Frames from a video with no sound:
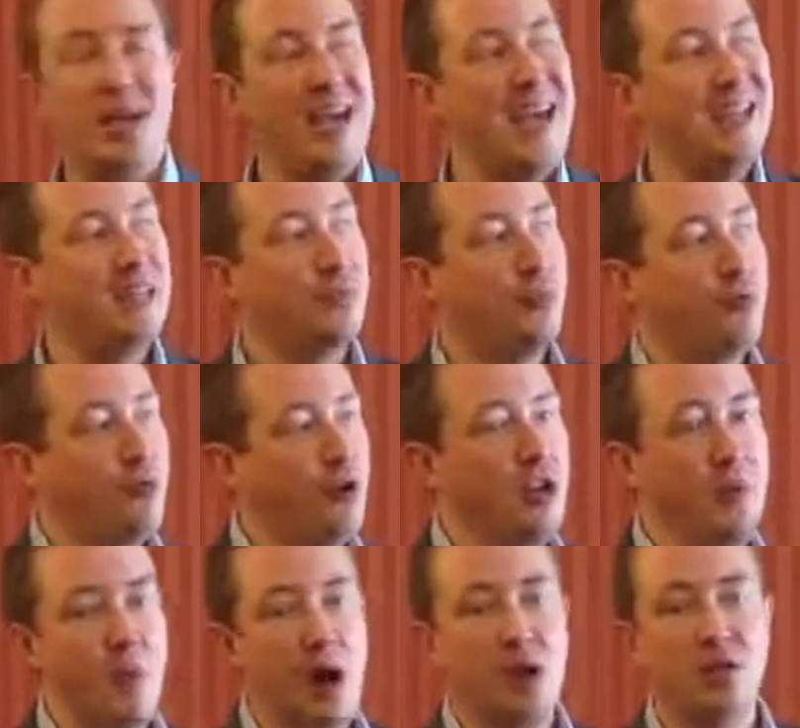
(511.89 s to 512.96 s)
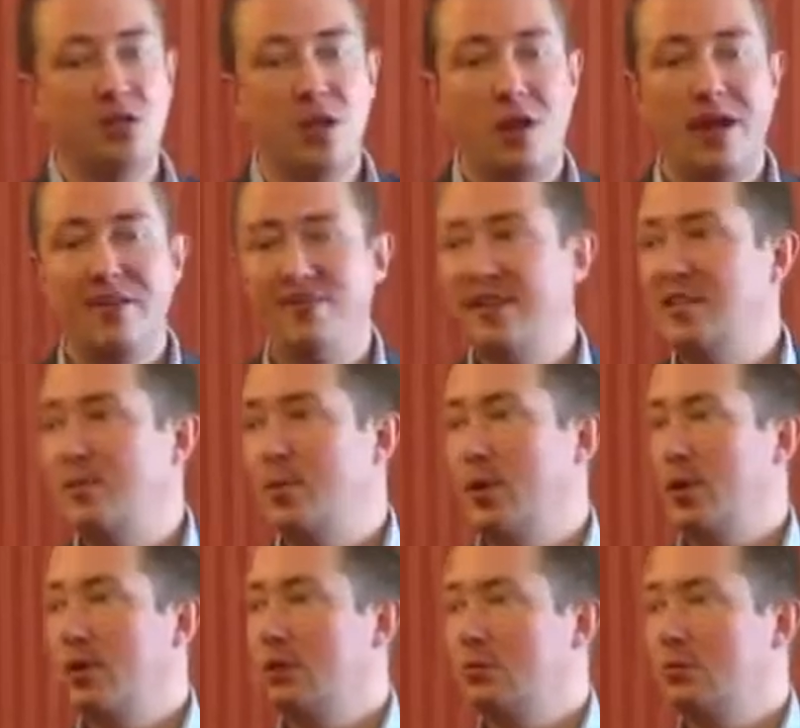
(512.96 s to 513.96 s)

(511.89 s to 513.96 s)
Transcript: It's pretty much like Facebook.